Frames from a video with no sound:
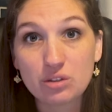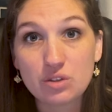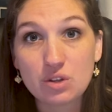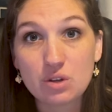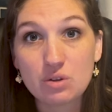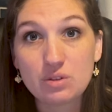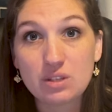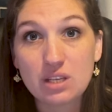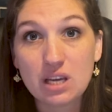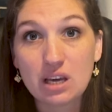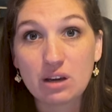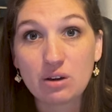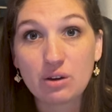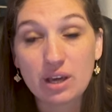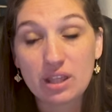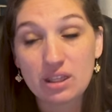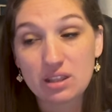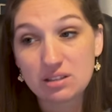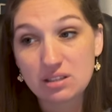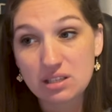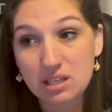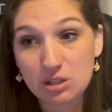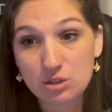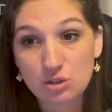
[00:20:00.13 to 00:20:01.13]
So say, okay,
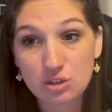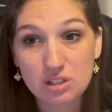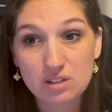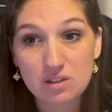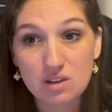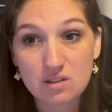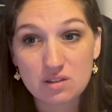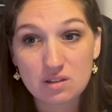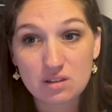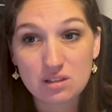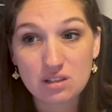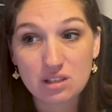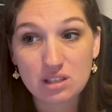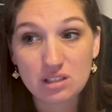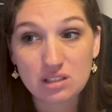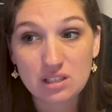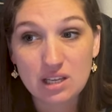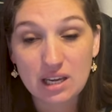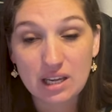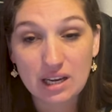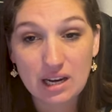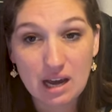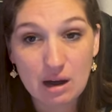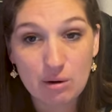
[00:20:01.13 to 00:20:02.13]
this history says it's going to
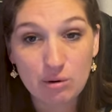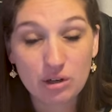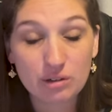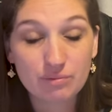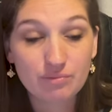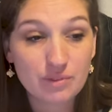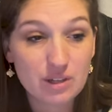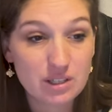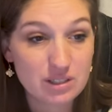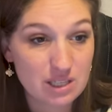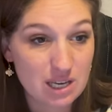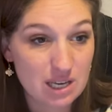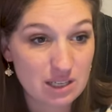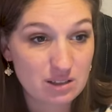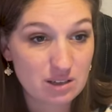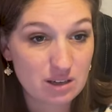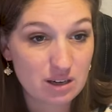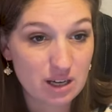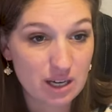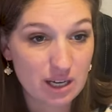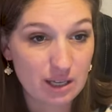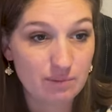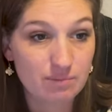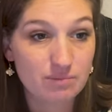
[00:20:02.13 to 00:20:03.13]
take an hour. That's eight to
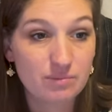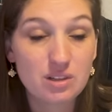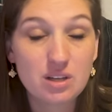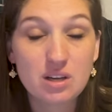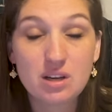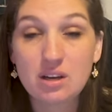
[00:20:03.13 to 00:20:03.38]
nine.